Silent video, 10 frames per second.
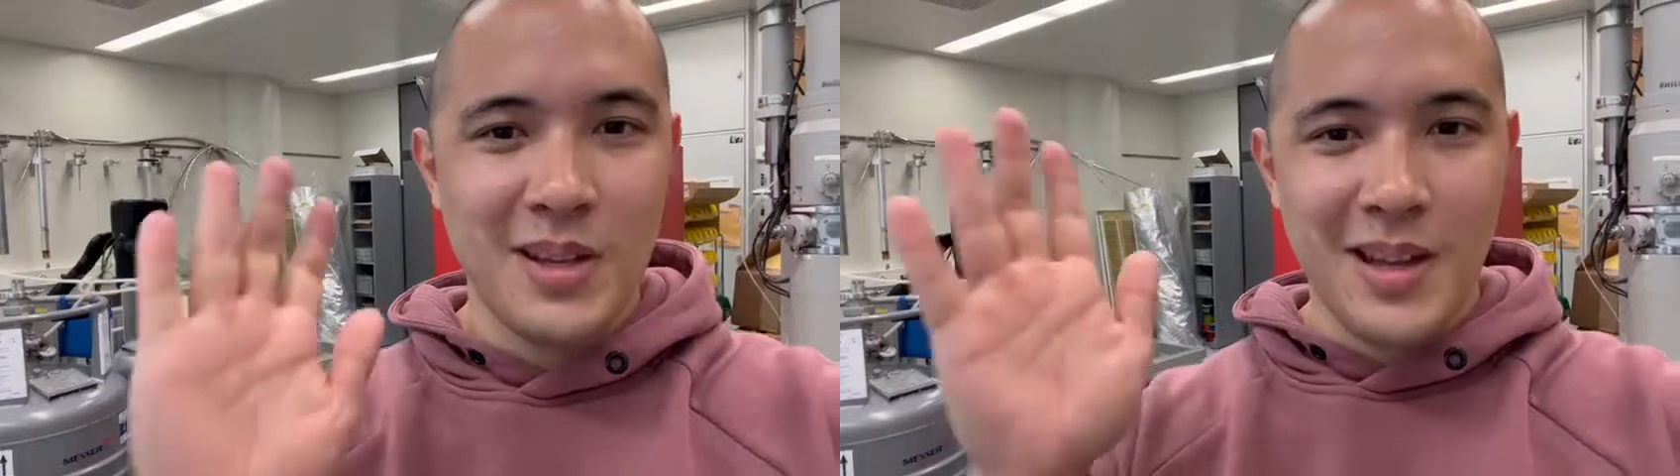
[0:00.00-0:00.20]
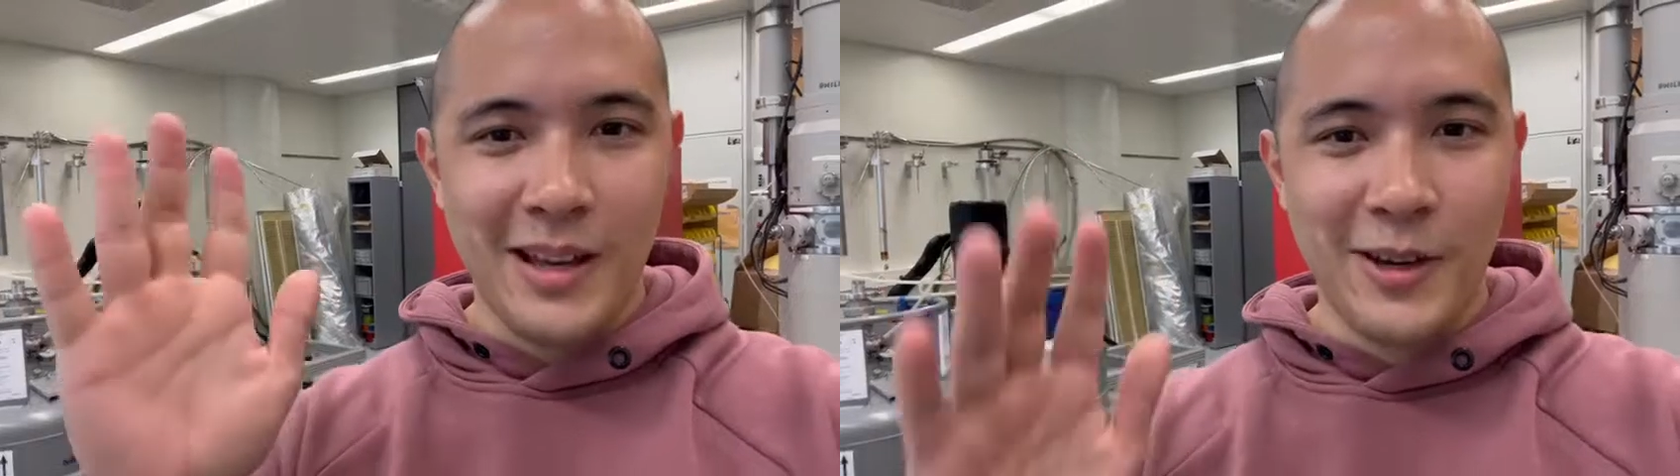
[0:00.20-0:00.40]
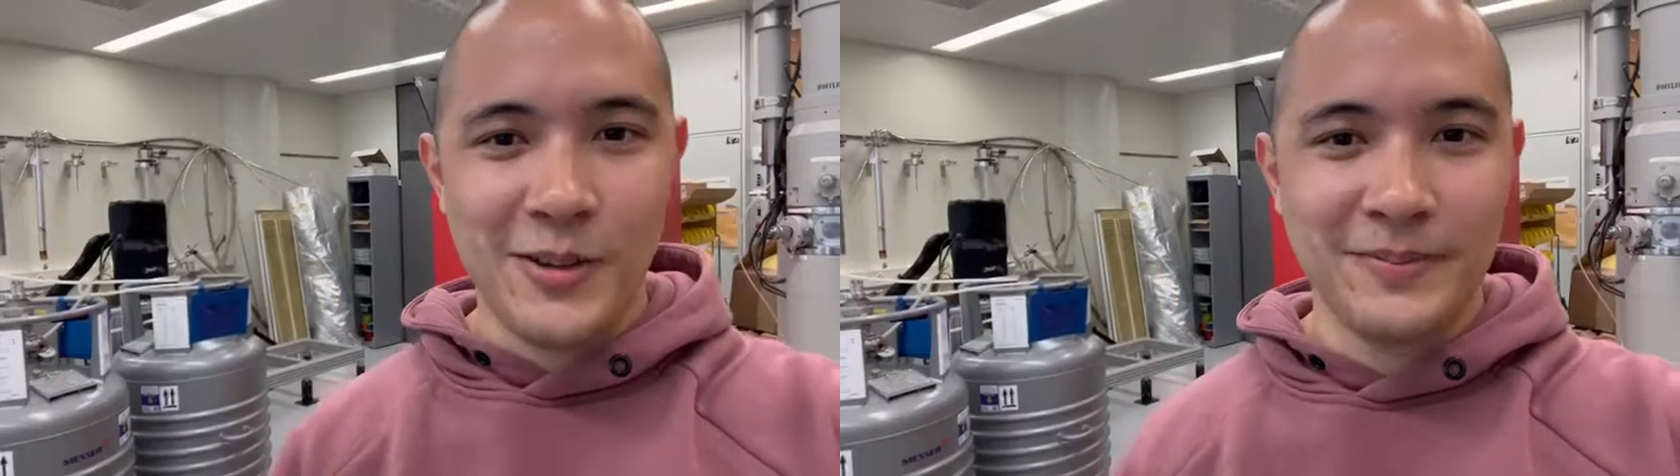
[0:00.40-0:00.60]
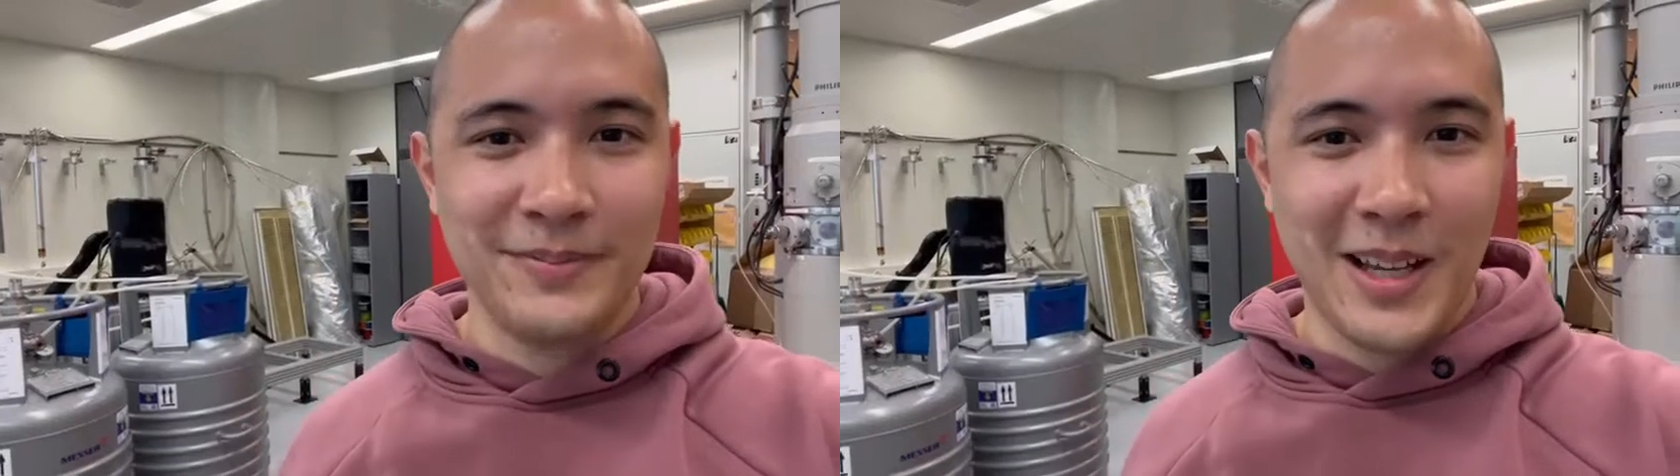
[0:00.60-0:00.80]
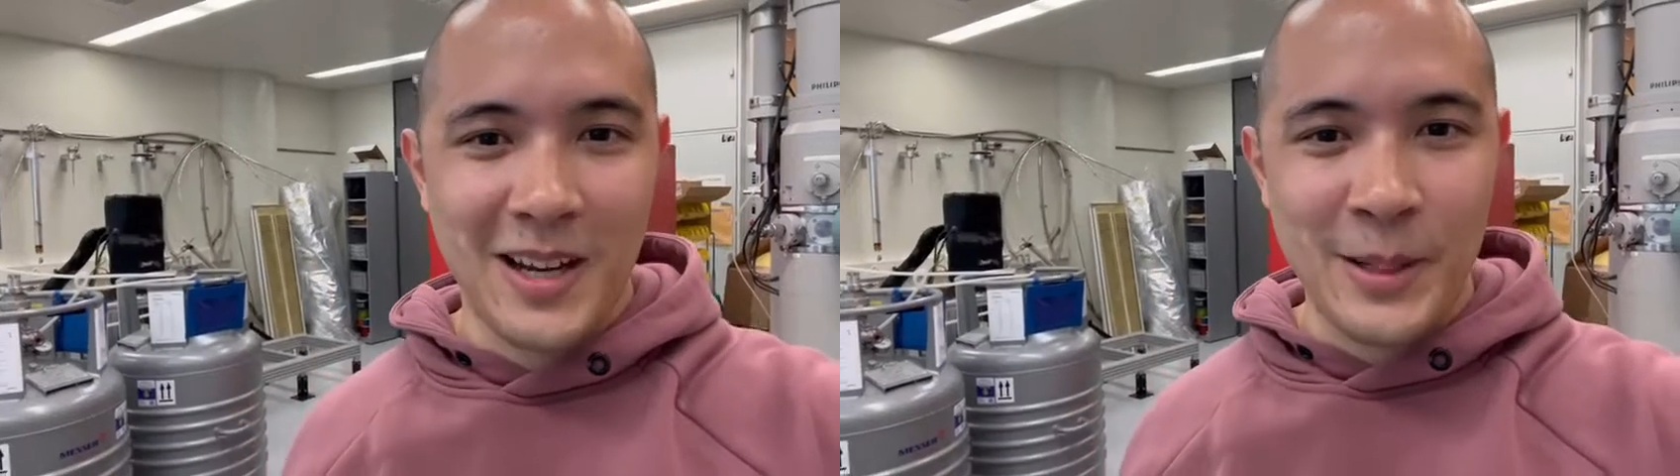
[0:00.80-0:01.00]
Hello,
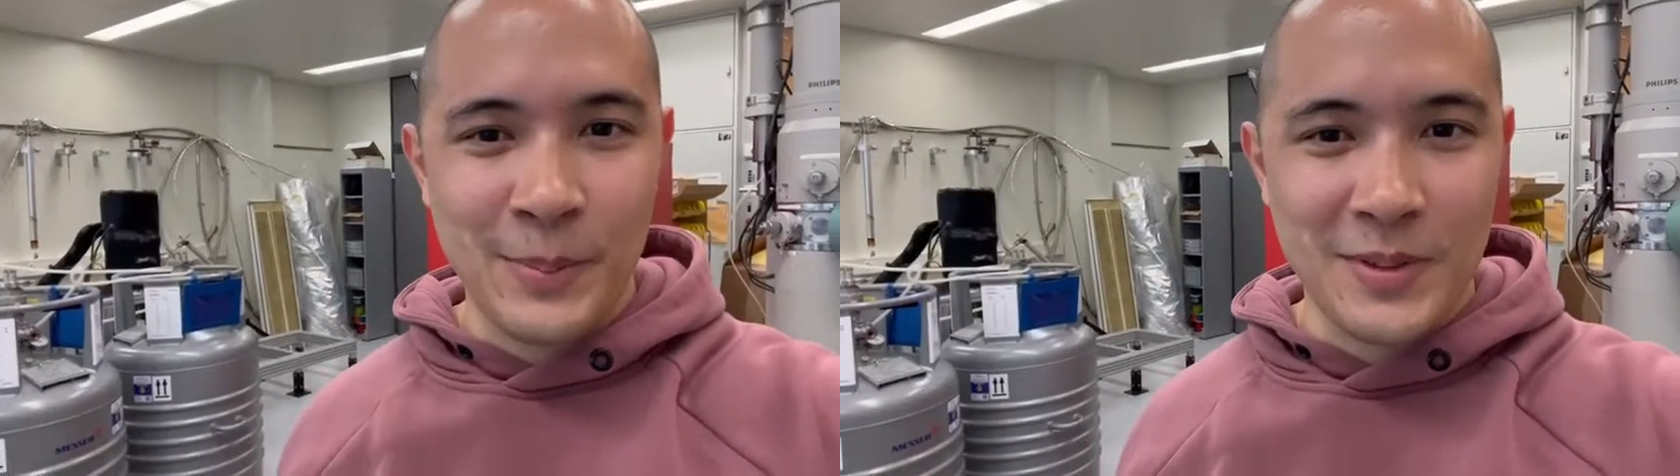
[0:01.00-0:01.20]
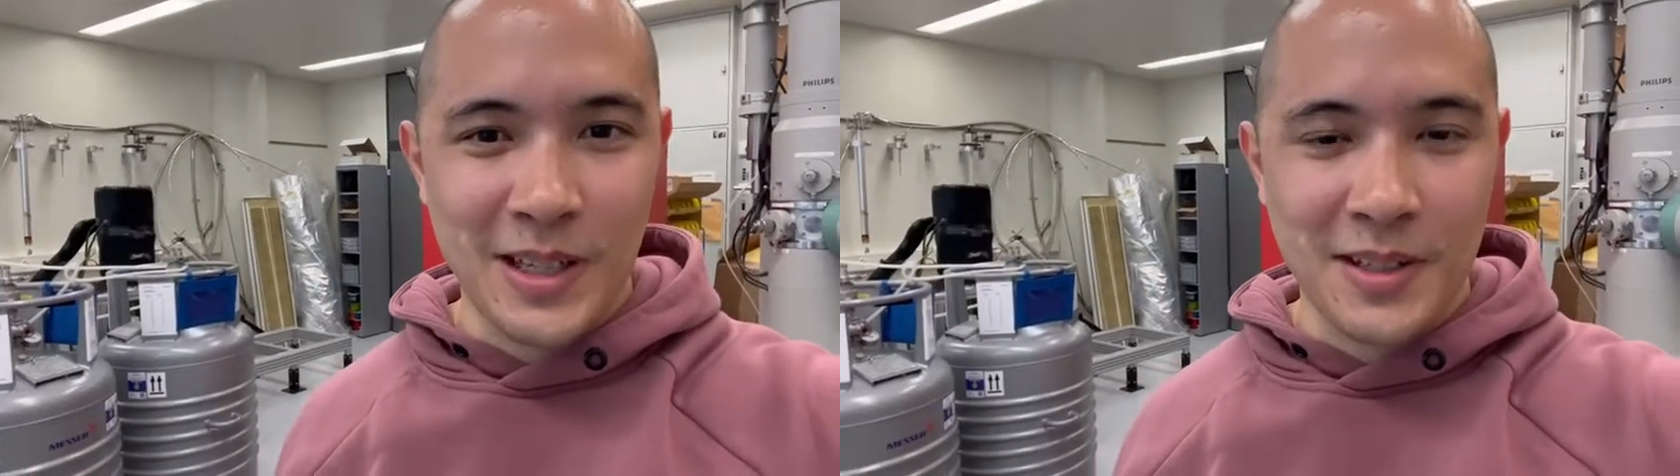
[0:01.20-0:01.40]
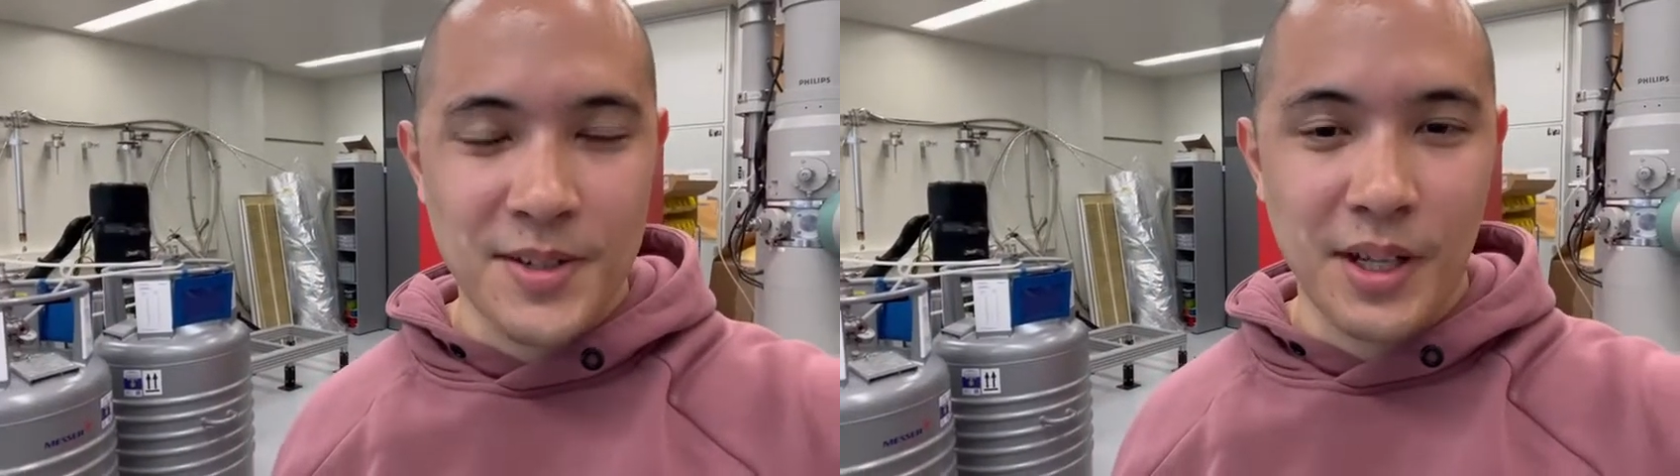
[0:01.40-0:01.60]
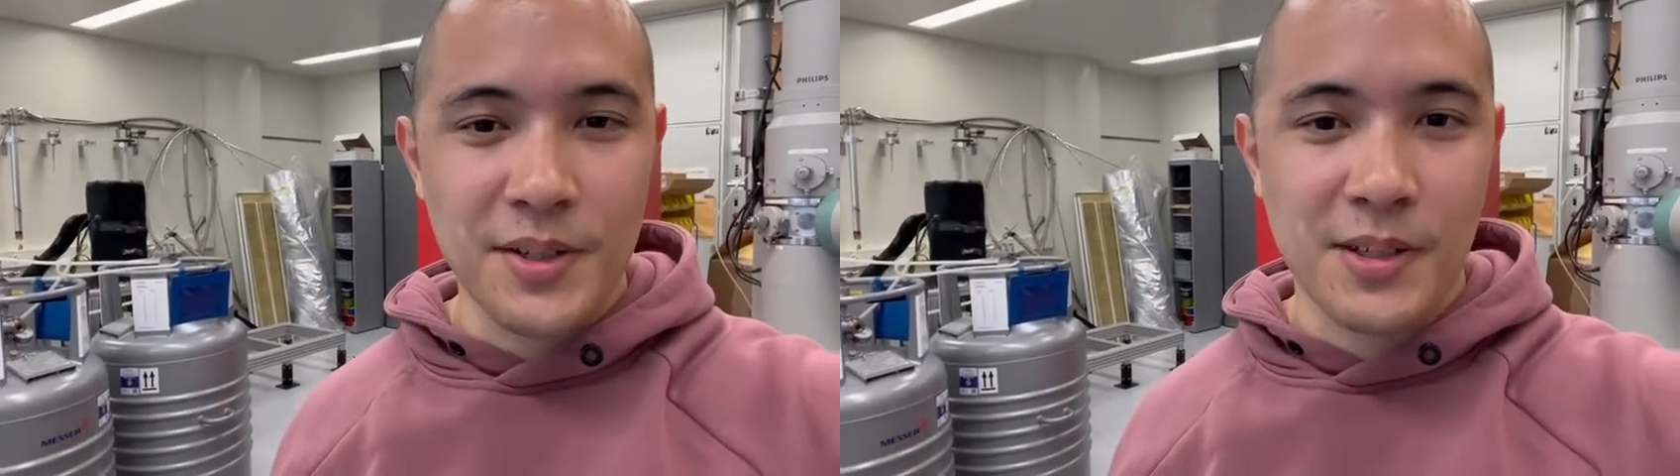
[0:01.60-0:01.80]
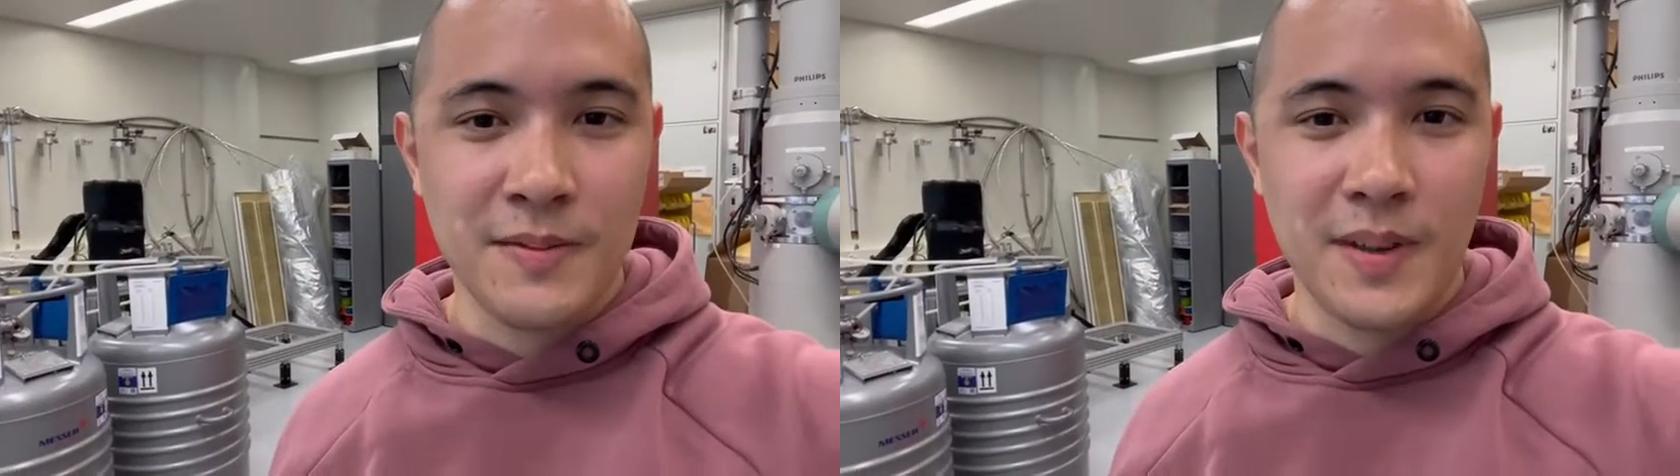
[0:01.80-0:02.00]
I'm Dennis
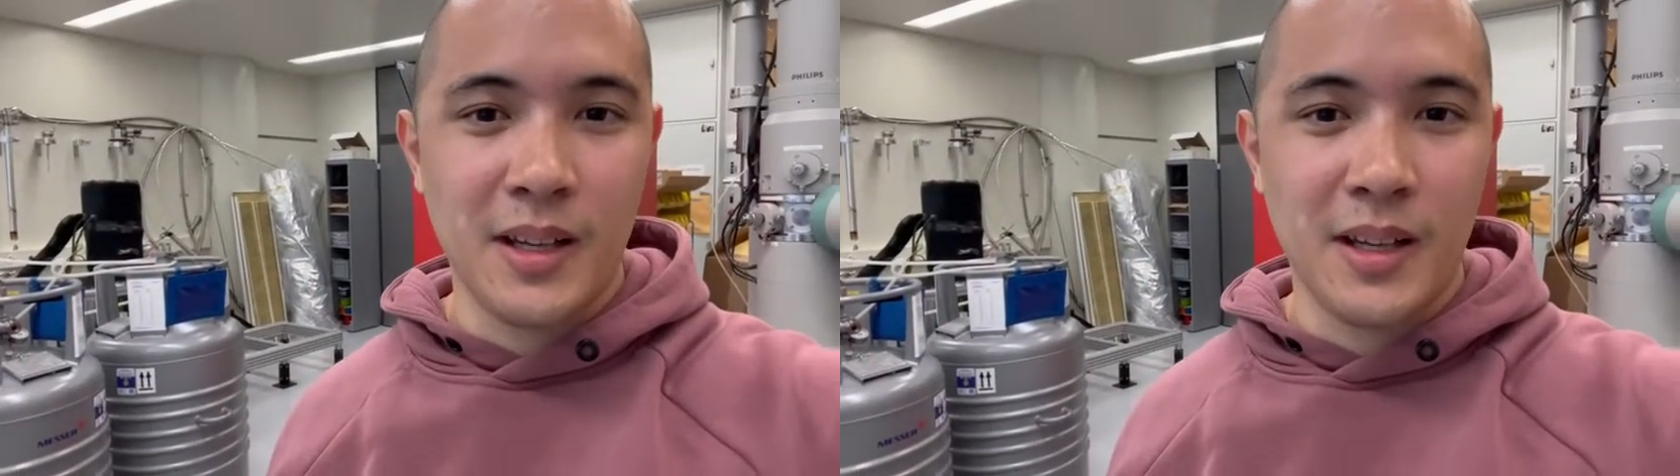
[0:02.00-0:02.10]
Sutter